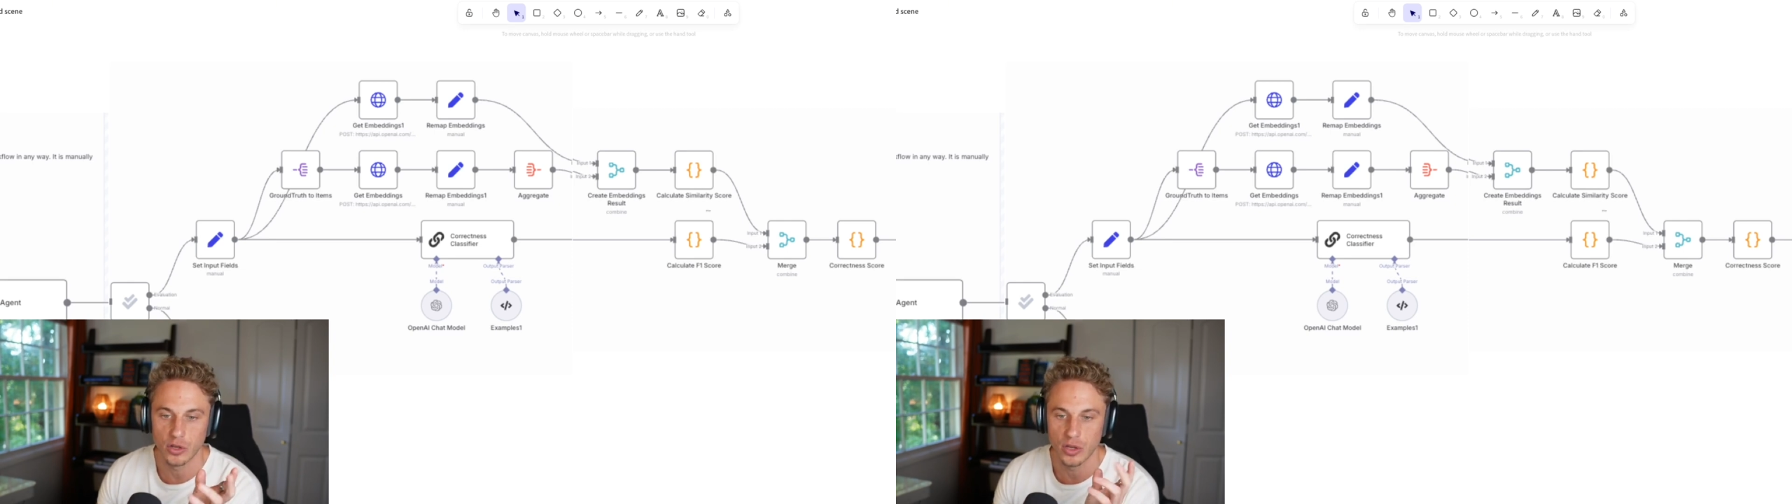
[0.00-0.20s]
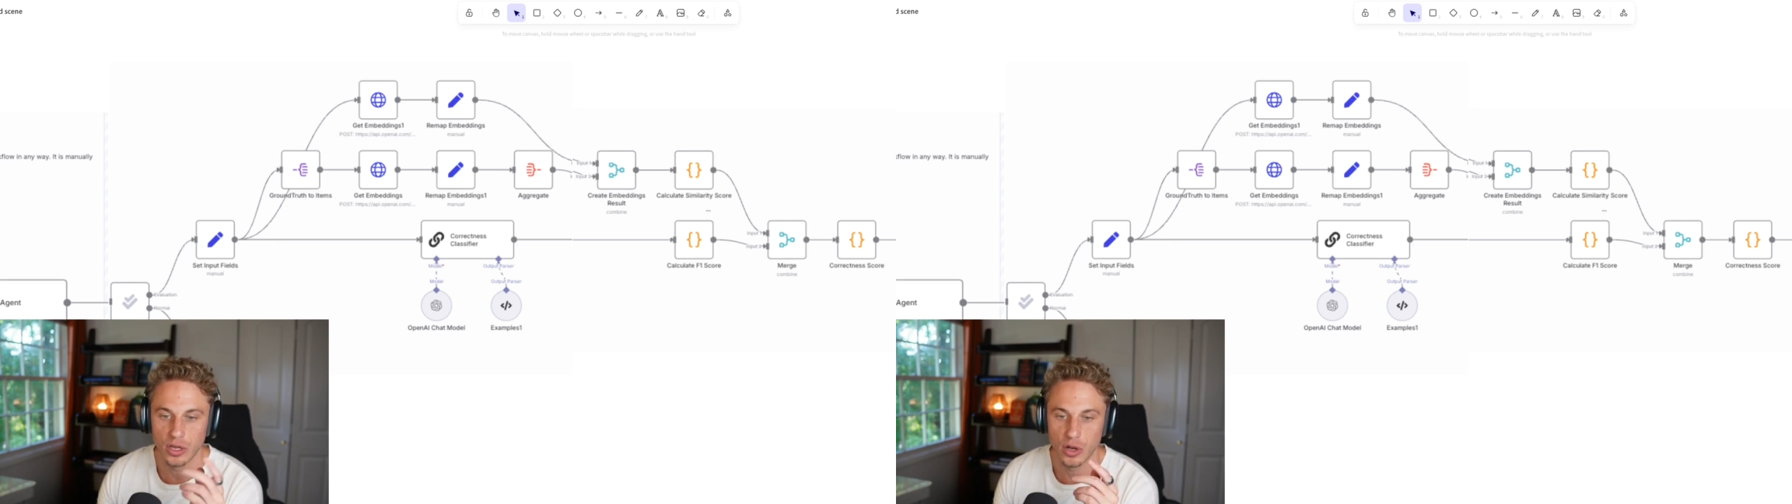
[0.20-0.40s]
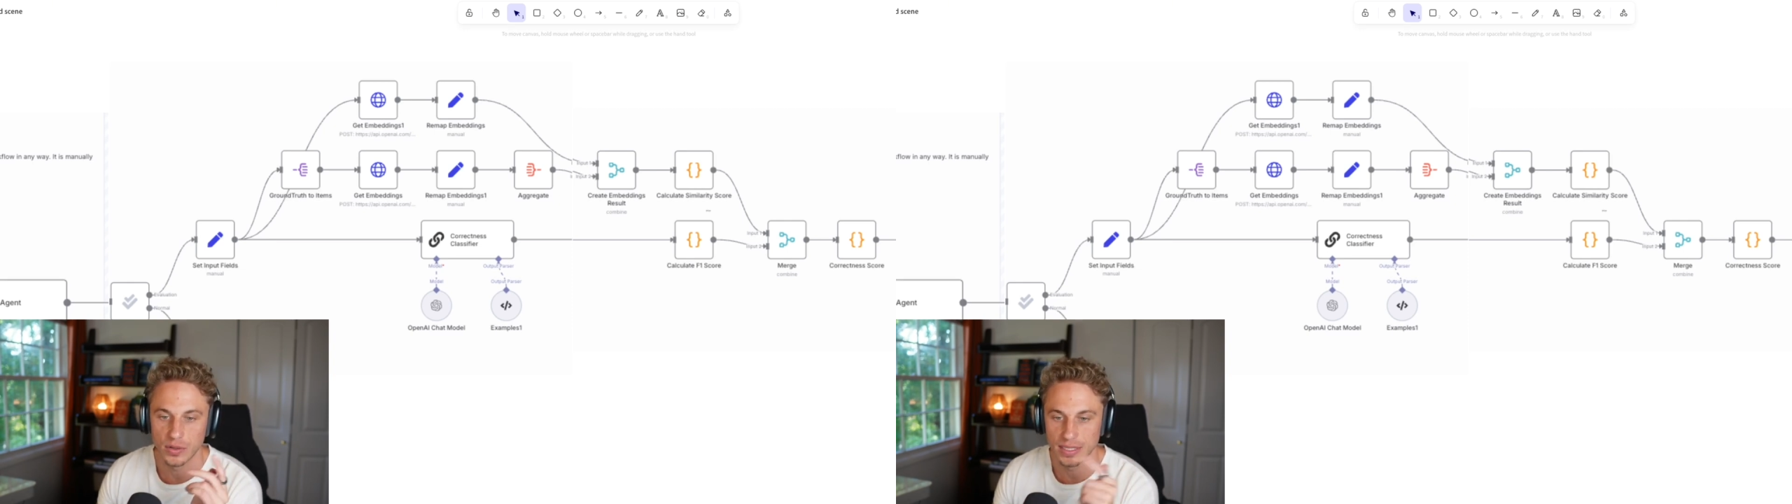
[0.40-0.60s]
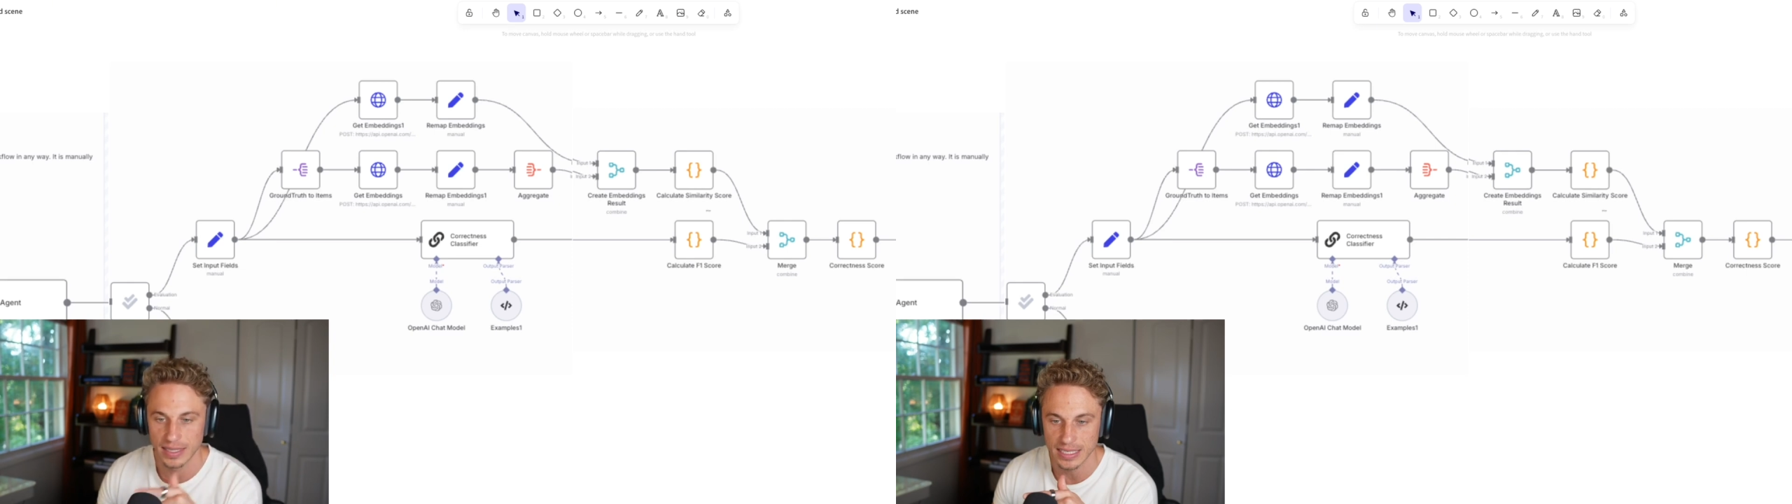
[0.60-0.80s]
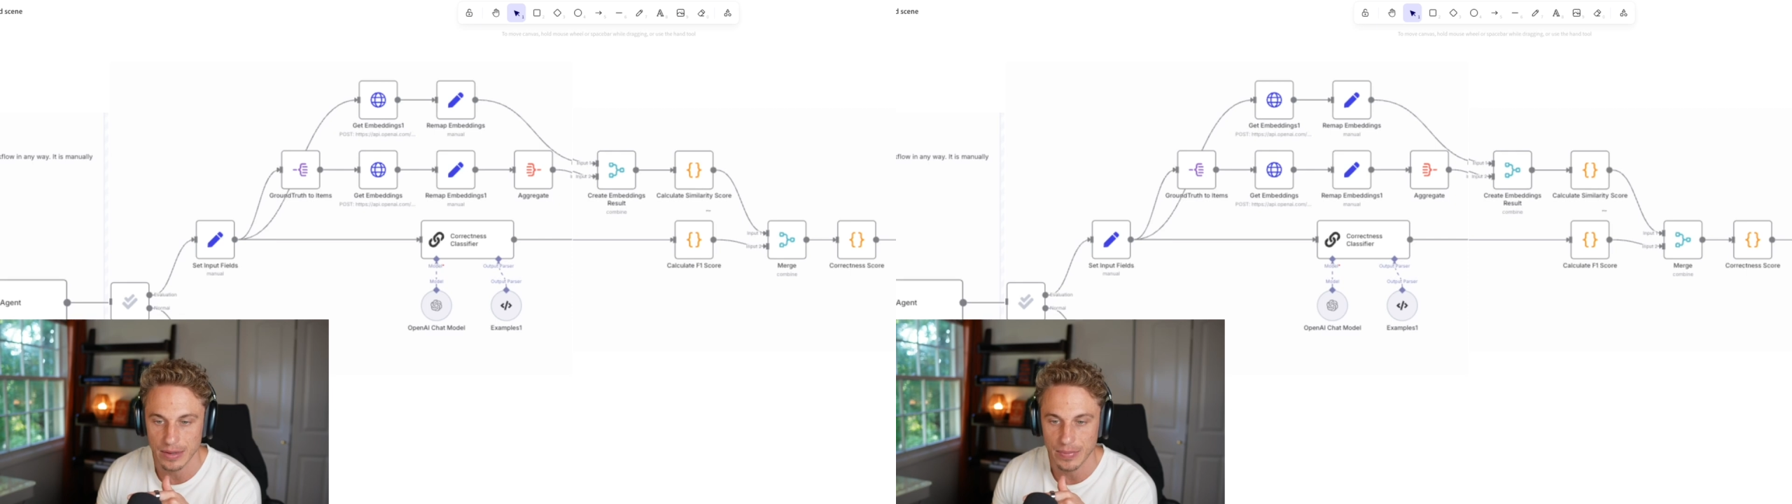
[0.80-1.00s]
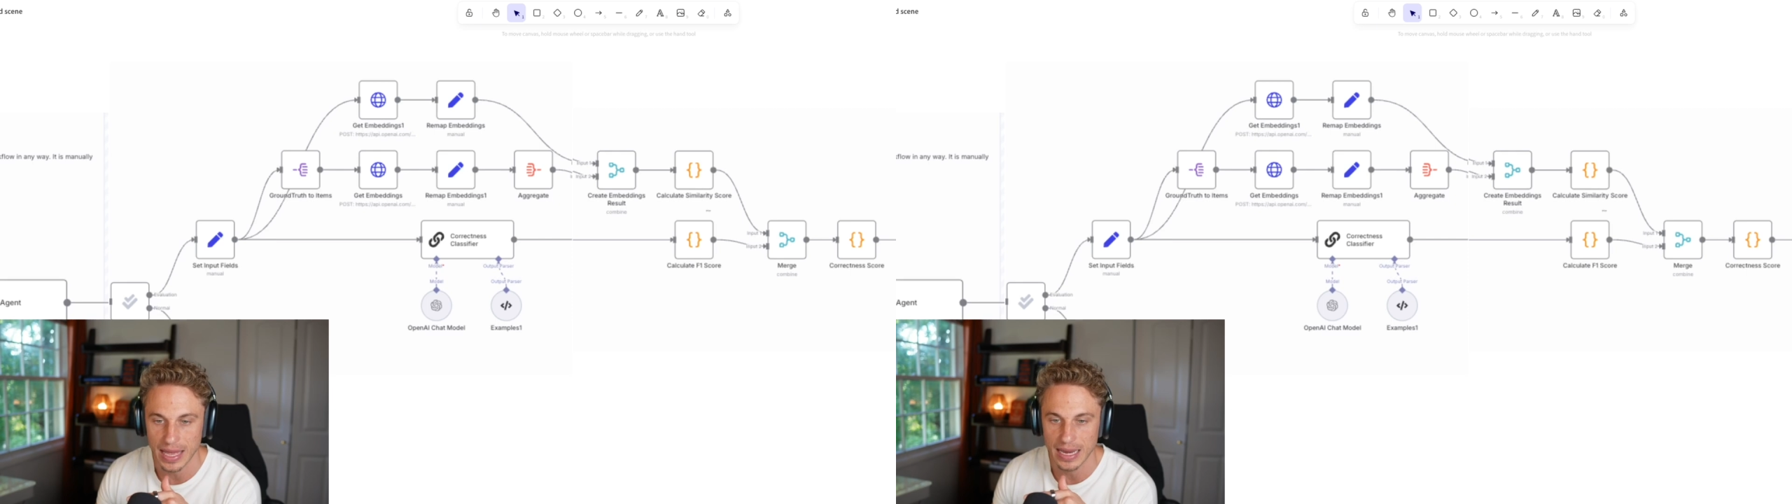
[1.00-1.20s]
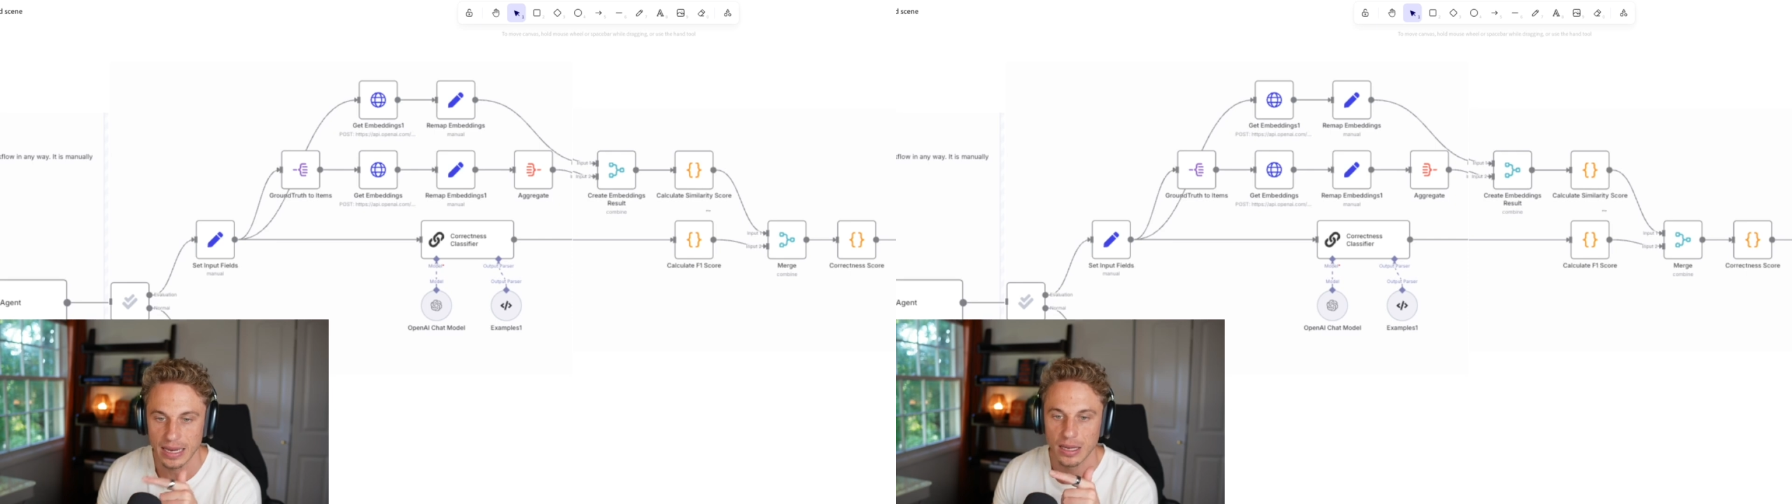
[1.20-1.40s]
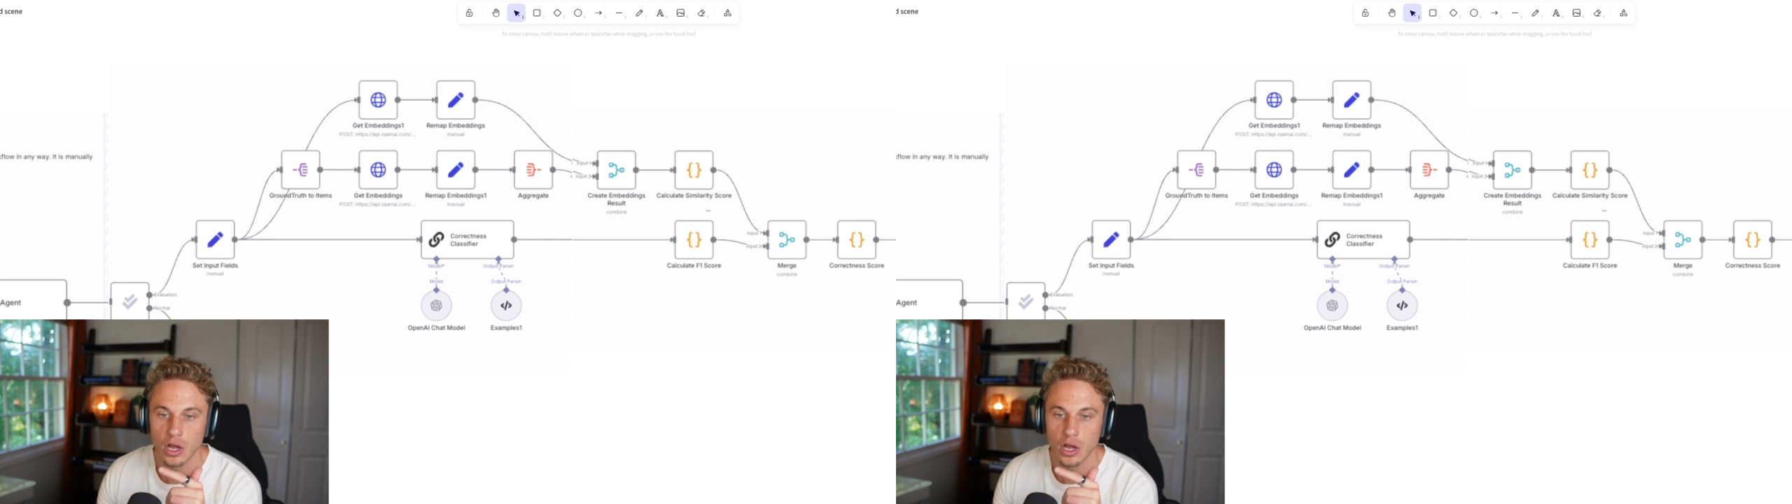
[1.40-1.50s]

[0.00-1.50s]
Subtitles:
You can go to this embedding